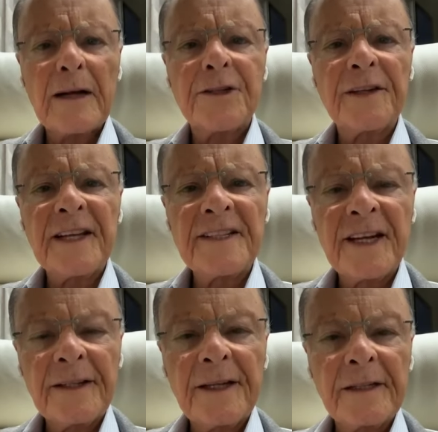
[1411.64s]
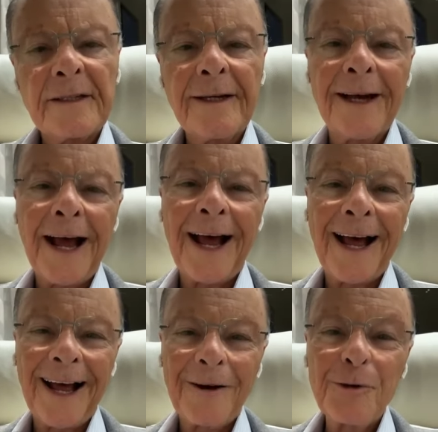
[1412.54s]
How are you so sure?
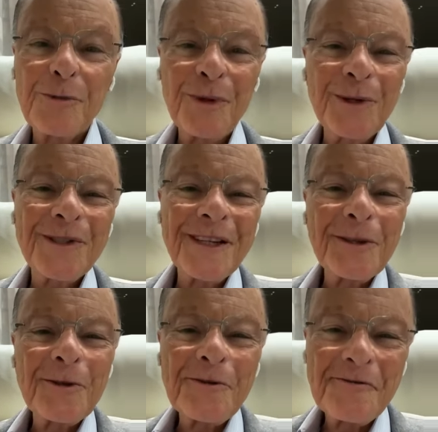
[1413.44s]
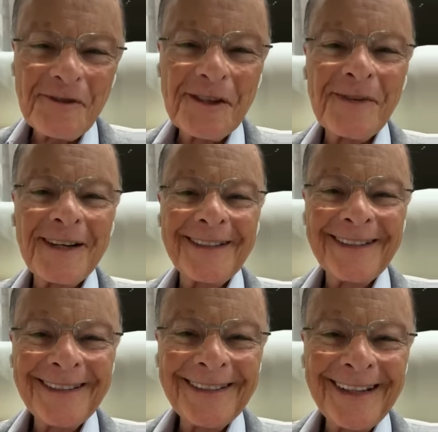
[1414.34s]
The Holy Spirit
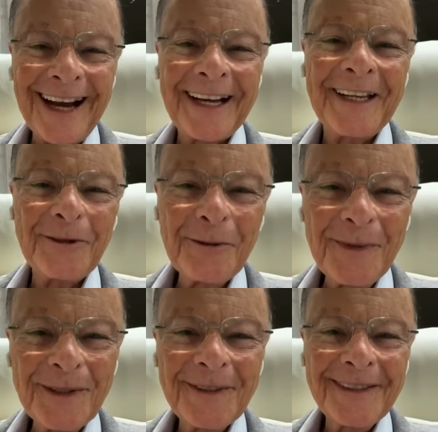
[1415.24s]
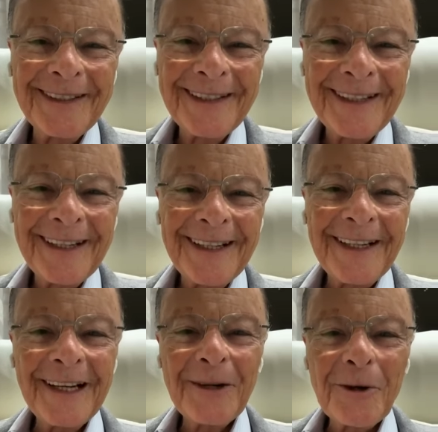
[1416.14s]
confirms this inside of me.
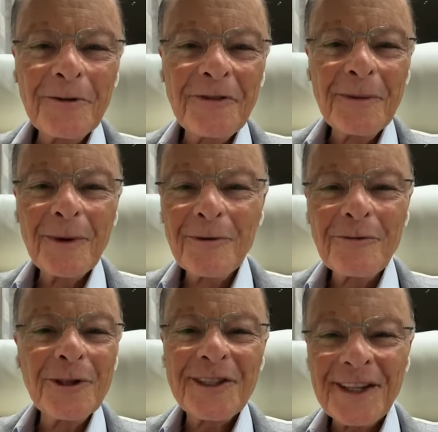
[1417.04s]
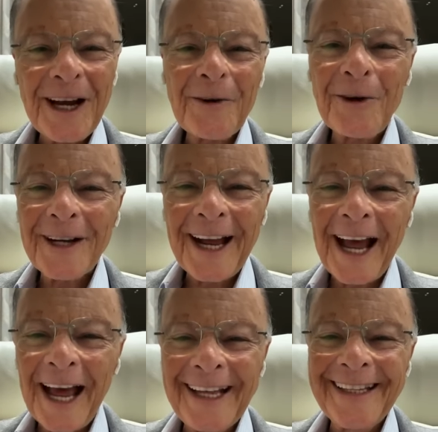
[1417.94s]
And He confirms there with you,
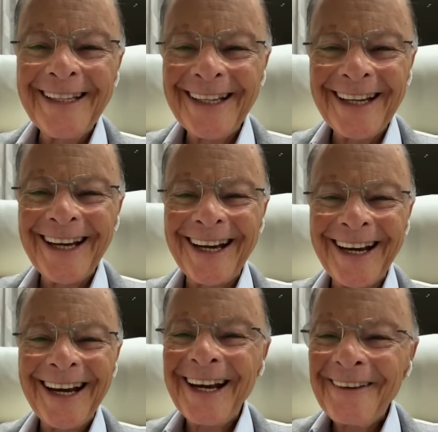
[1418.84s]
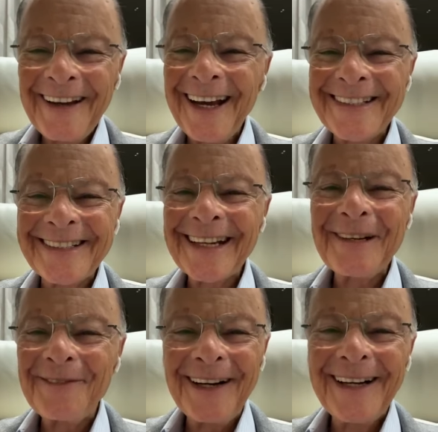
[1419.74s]
right there.
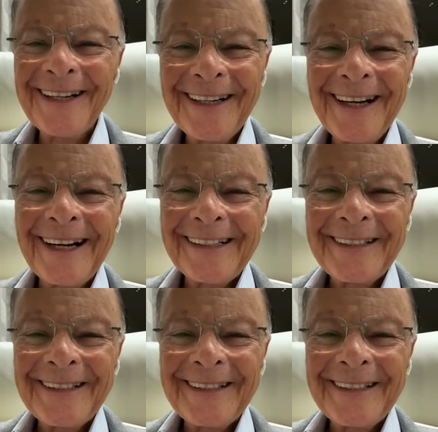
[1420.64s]
Receive